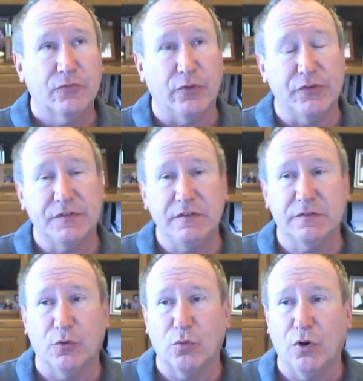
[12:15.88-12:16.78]
for the
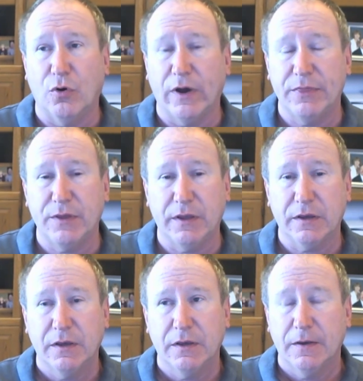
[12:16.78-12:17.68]
CISO role, I
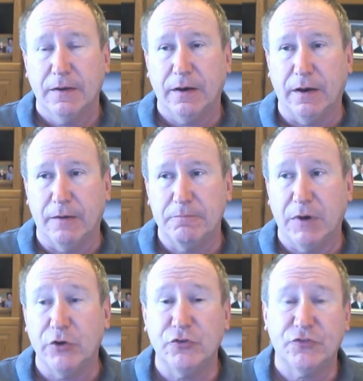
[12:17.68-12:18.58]
think
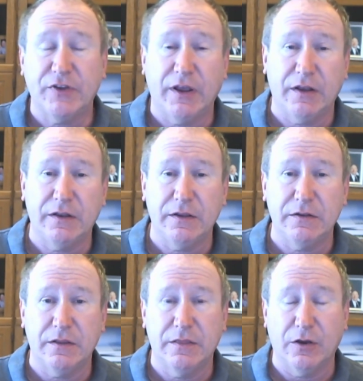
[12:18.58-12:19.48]

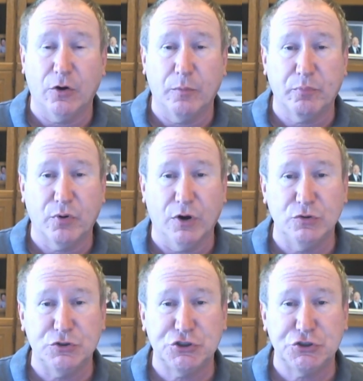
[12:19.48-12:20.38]
understanding their
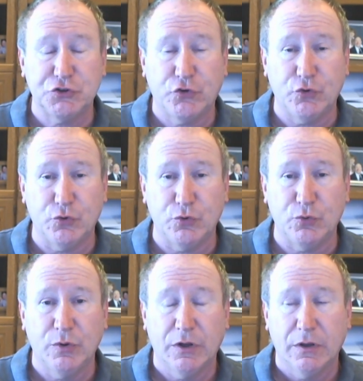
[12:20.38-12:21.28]
approach
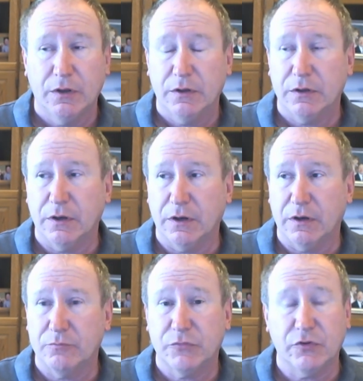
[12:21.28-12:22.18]
to
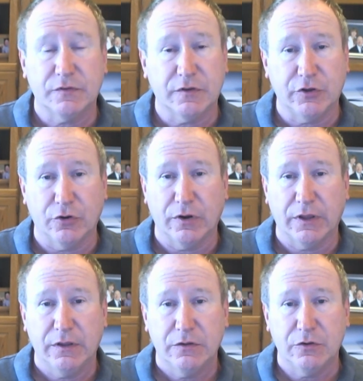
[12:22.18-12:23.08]

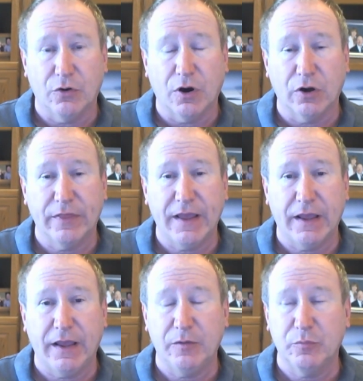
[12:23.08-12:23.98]
security. Are
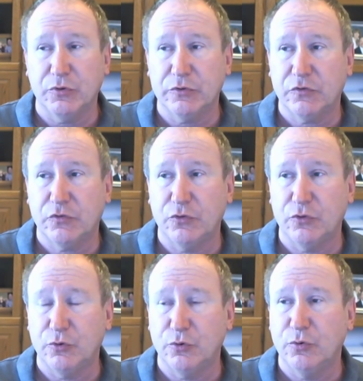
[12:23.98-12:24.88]
they able
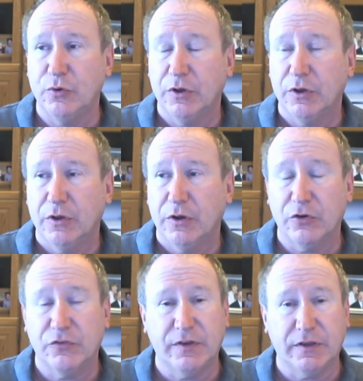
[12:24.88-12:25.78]
to
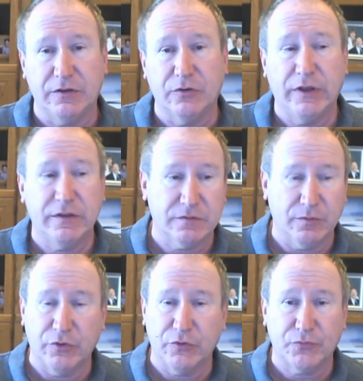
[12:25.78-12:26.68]
articulate
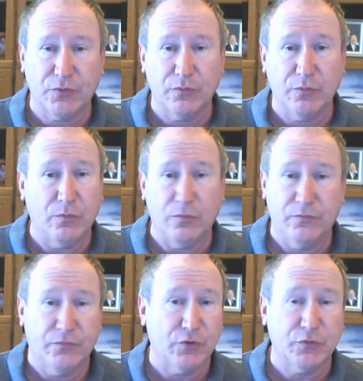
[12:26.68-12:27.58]
some of those
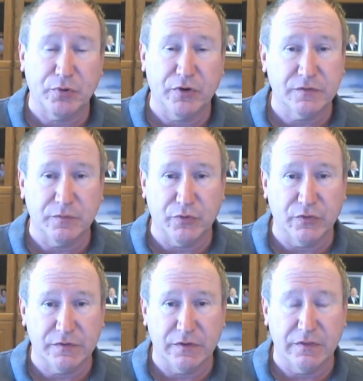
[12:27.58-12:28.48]
first
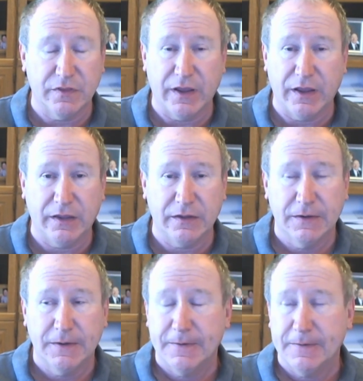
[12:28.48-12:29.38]
principles that they